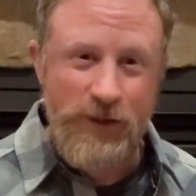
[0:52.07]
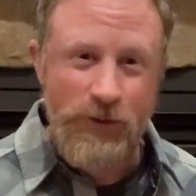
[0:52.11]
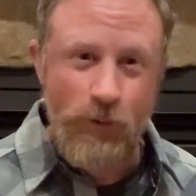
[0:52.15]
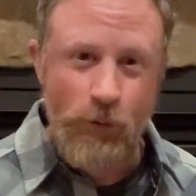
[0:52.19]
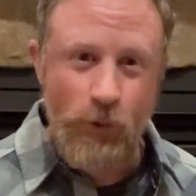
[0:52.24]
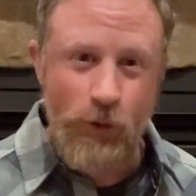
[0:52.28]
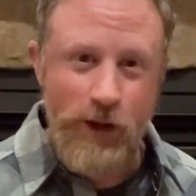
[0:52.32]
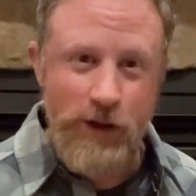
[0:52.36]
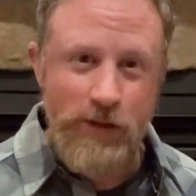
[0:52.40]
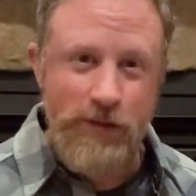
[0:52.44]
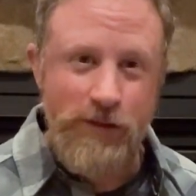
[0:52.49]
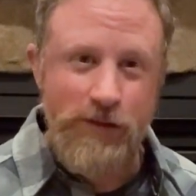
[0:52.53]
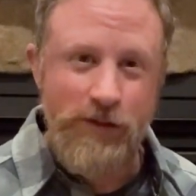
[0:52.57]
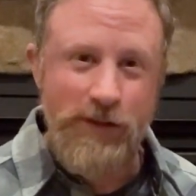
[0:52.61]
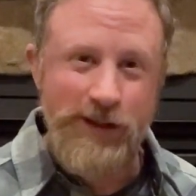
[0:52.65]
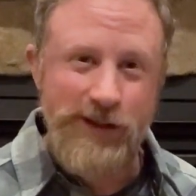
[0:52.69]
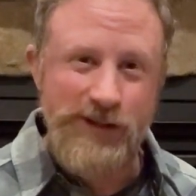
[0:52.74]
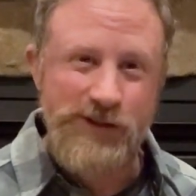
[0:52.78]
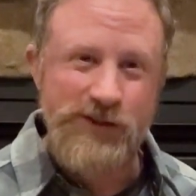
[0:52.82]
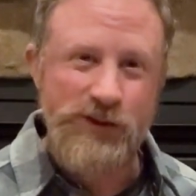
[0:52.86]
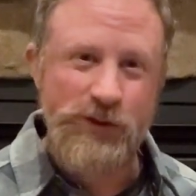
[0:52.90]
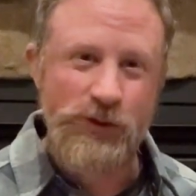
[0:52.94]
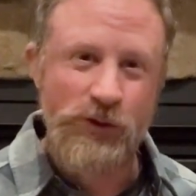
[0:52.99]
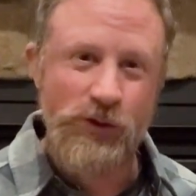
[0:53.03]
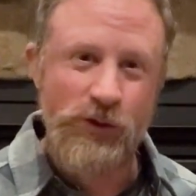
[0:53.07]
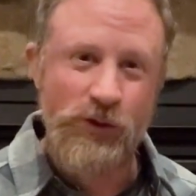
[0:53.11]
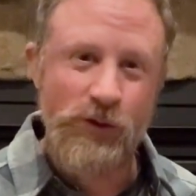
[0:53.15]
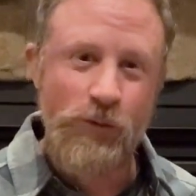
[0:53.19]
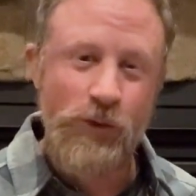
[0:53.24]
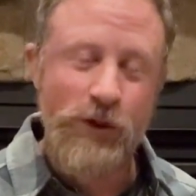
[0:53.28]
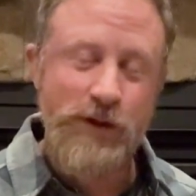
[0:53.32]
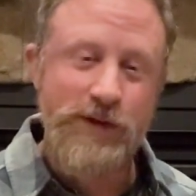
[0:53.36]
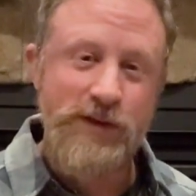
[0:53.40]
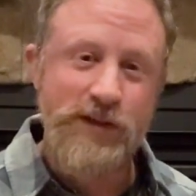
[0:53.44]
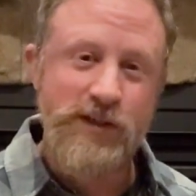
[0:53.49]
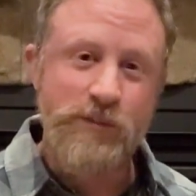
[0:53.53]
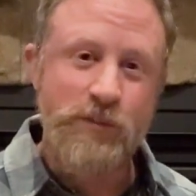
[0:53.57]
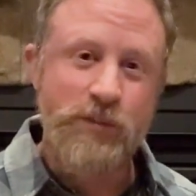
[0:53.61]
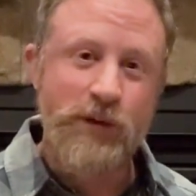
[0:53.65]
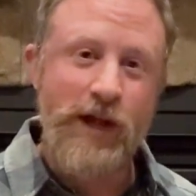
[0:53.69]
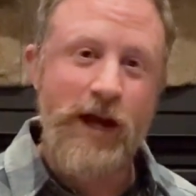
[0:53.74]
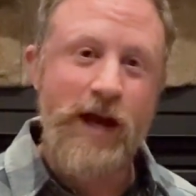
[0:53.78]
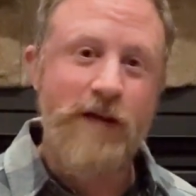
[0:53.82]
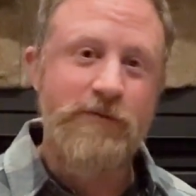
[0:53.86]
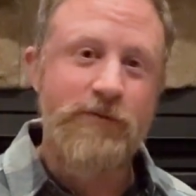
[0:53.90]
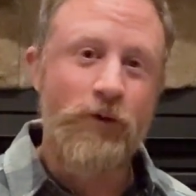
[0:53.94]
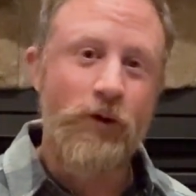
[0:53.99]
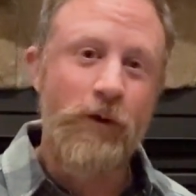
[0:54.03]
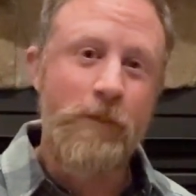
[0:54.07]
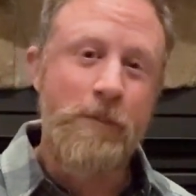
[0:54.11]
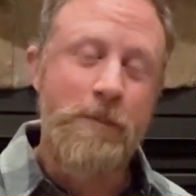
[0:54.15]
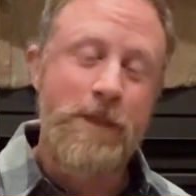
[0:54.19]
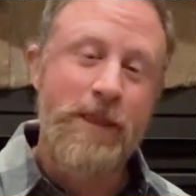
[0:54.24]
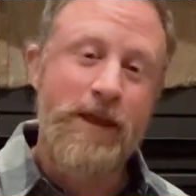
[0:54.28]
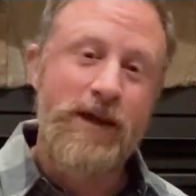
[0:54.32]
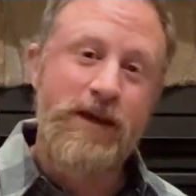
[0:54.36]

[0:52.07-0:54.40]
with this tool, with this platform.